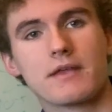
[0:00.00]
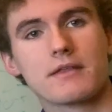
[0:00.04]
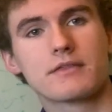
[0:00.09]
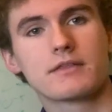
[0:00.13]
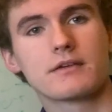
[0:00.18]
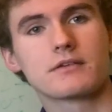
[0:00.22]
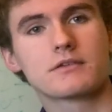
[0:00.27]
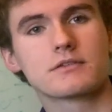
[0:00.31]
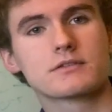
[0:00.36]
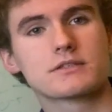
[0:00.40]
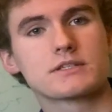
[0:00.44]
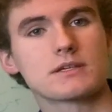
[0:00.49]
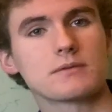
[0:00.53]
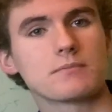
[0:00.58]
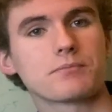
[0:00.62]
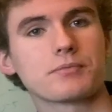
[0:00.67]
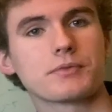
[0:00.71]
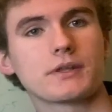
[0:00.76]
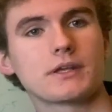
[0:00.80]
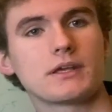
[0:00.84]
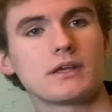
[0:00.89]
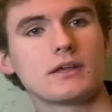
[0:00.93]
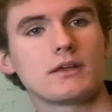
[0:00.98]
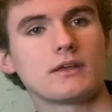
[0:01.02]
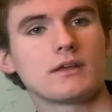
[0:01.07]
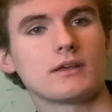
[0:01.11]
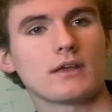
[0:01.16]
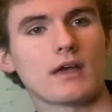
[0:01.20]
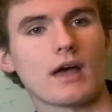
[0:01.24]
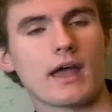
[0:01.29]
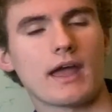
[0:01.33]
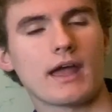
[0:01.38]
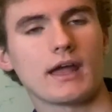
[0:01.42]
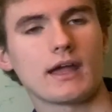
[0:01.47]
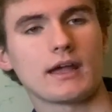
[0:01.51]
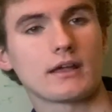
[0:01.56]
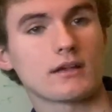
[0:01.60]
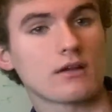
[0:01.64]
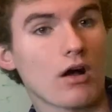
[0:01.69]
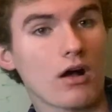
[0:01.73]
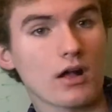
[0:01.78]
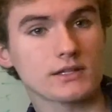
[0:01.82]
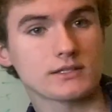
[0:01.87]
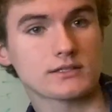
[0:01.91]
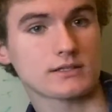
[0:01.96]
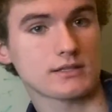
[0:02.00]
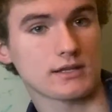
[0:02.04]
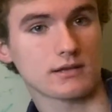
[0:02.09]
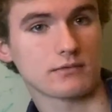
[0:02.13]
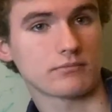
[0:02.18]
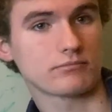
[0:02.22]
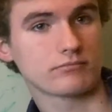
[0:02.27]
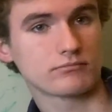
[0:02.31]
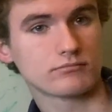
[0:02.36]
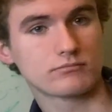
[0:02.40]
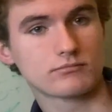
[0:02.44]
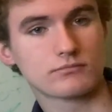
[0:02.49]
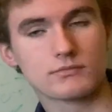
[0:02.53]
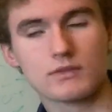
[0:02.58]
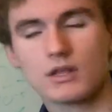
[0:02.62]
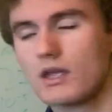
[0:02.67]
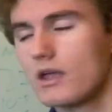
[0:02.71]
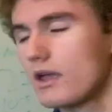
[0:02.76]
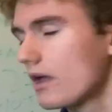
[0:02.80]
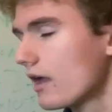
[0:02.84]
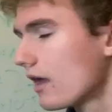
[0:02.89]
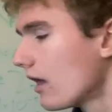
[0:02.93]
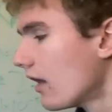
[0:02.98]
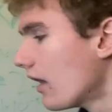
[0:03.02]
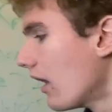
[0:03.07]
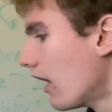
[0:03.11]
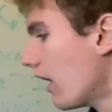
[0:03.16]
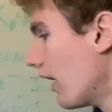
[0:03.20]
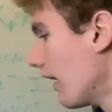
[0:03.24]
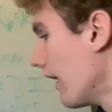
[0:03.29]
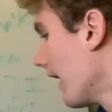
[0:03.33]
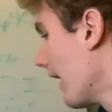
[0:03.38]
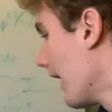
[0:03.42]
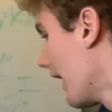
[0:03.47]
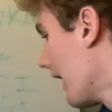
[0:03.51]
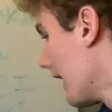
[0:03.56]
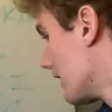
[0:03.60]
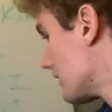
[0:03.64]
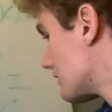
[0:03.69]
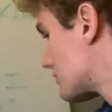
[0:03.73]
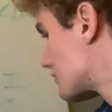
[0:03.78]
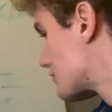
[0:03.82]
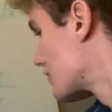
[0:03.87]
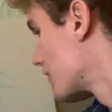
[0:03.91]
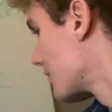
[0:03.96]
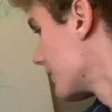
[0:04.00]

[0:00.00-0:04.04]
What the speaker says: There's simply a constant. And so